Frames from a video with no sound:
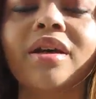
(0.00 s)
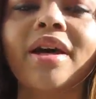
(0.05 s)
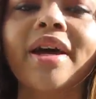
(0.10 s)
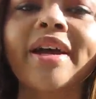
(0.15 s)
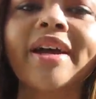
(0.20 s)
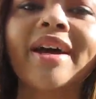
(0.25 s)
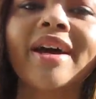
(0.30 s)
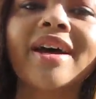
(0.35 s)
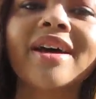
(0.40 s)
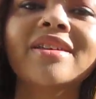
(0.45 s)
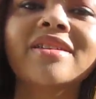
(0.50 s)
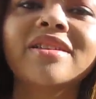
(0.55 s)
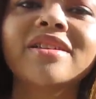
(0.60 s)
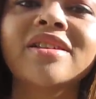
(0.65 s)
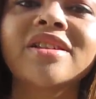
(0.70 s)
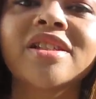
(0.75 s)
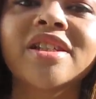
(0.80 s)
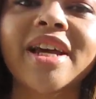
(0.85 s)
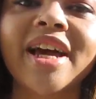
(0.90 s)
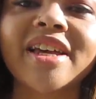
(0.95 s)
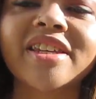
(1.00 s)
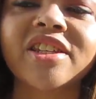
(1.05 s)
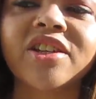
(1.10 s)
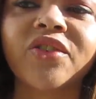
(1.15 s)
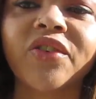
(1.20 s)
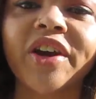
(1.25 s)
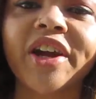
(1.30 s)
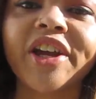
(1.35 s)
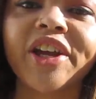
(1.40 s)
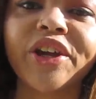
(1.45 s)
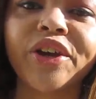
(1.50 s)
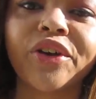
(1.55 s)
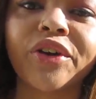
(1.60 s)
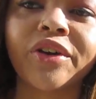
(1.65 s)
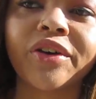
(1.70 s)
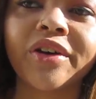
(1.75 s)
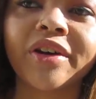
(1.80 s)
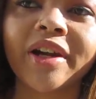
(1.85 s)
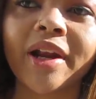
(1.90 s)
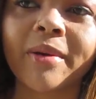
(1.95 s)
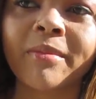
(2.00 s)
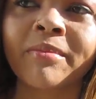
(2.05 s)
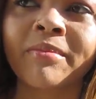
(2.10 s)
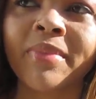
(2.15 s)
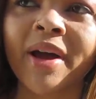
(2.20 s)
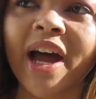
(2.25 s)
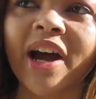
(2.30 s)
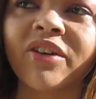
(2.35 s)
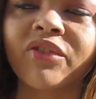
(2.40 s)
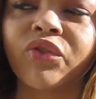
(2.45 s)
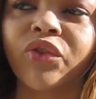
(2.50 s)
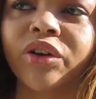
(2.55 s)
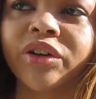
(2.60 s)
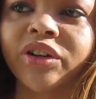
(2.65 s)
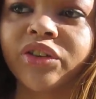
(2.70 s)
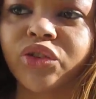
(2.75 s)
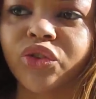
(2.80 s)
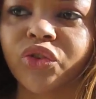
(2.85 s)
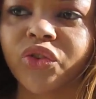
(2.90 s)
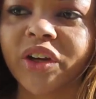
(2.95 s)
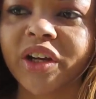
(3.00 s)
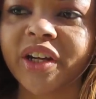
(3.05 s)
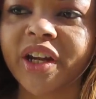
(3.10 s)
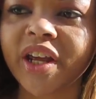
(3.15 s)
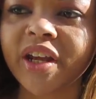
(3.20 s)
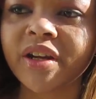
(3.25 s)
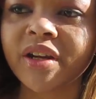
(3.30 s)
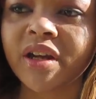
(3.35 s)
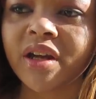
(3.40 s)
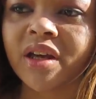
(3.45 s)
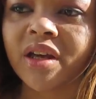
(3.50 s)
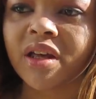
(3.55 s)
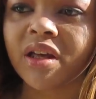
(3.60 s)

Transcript: Hi guys, it's JazziRae here and I'm back for another reading.